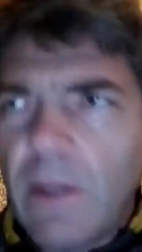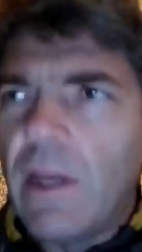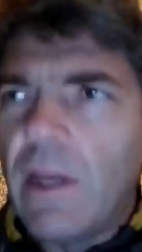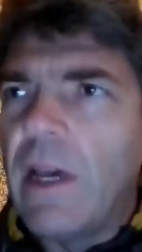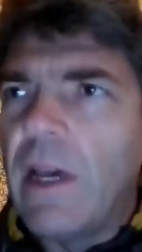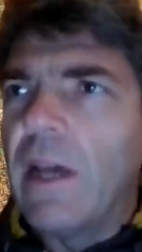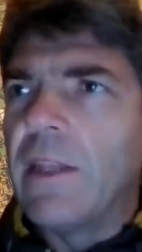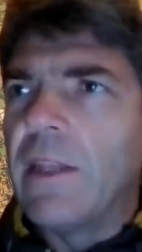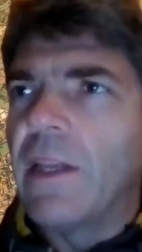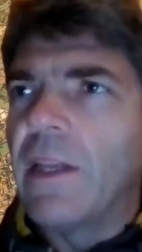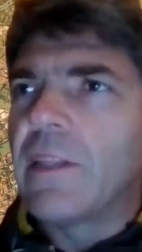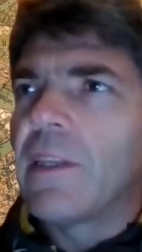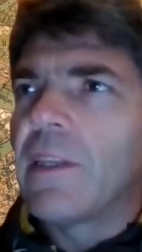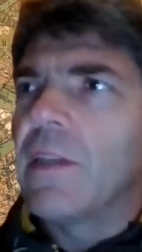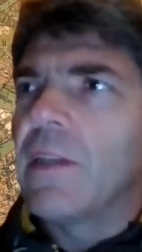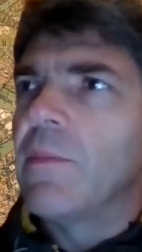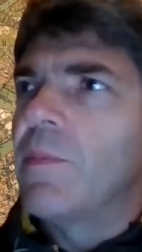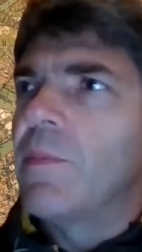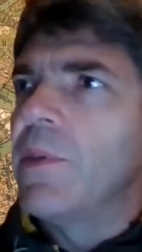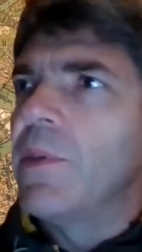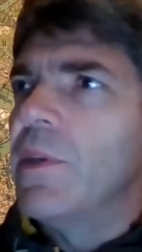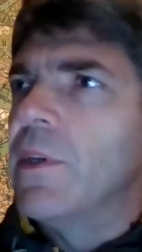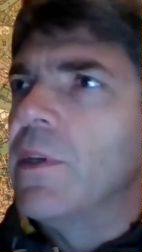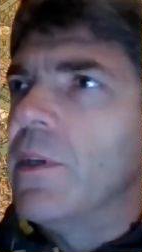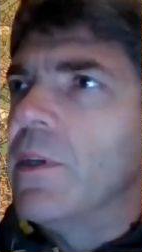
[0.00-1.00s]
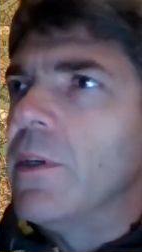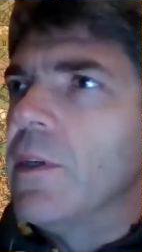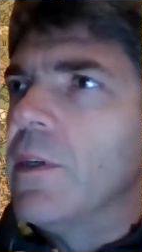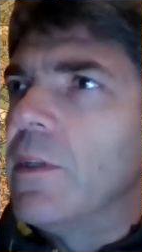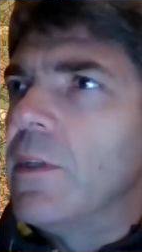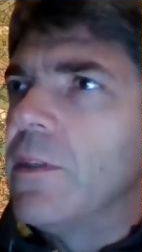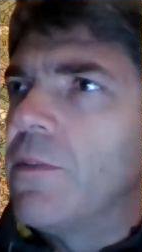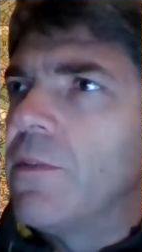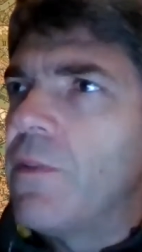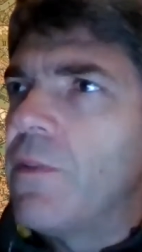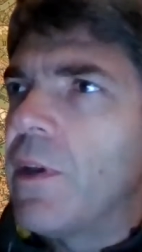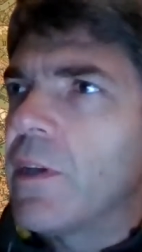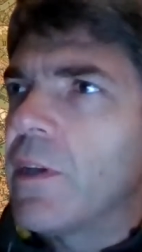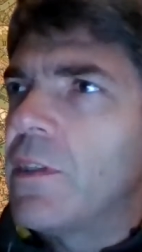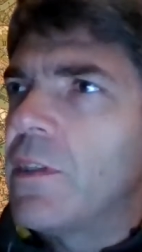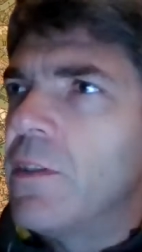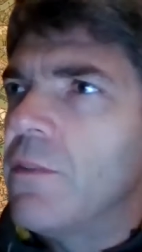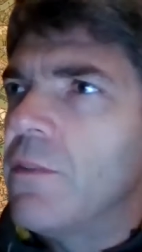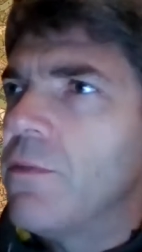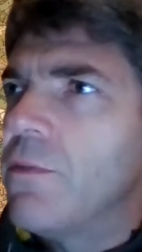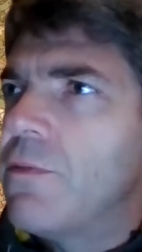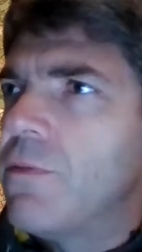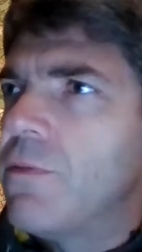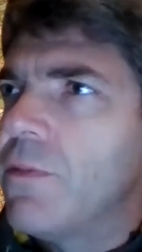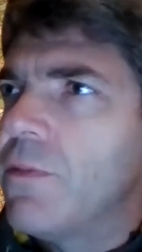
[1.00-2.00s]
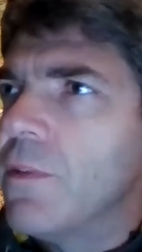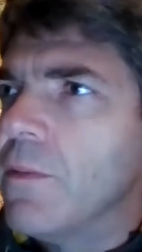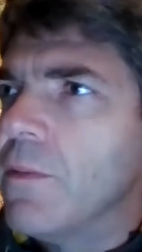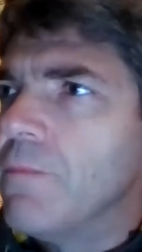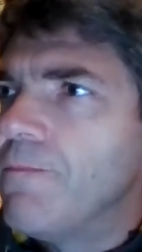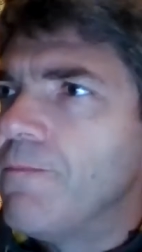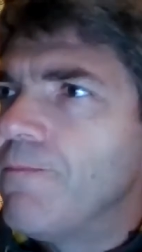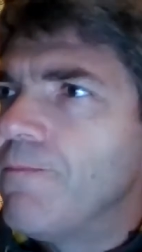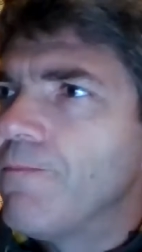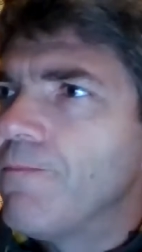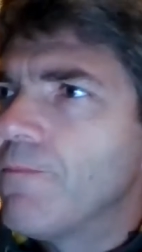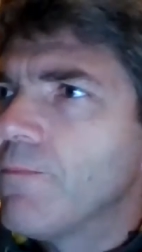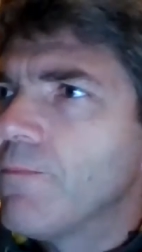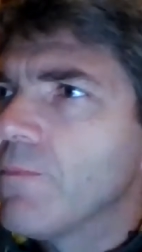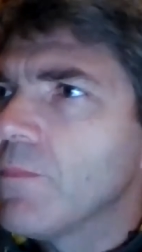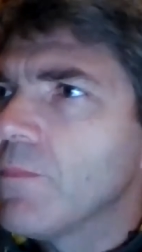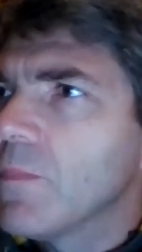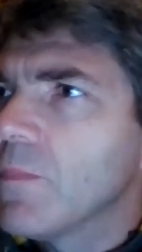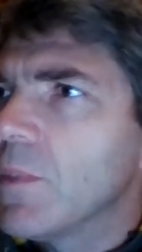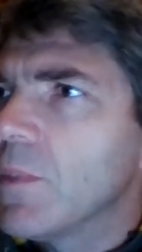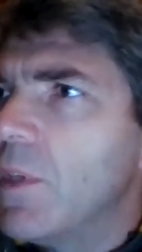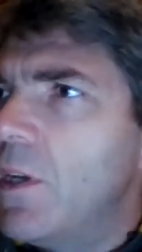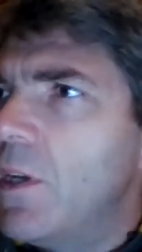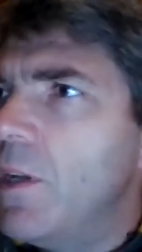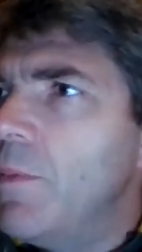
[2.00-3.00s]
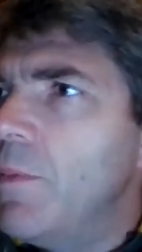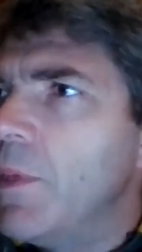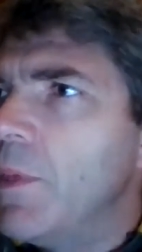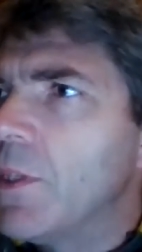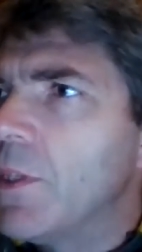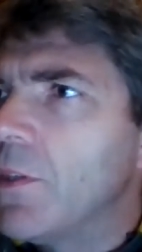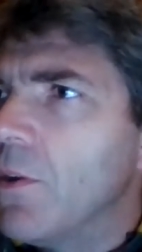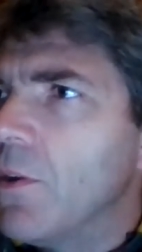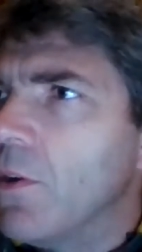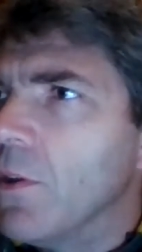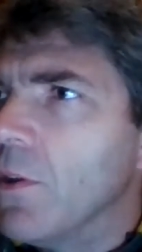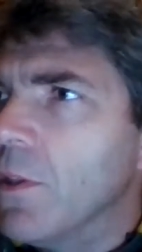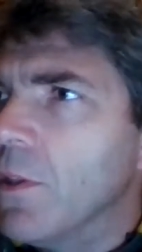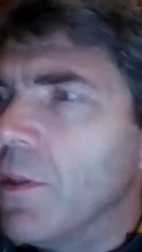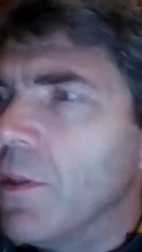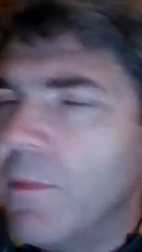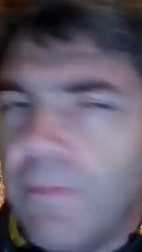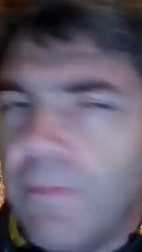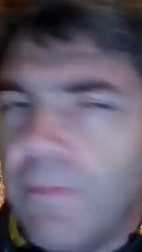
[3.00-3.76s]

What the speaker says: And that can be an effective limit on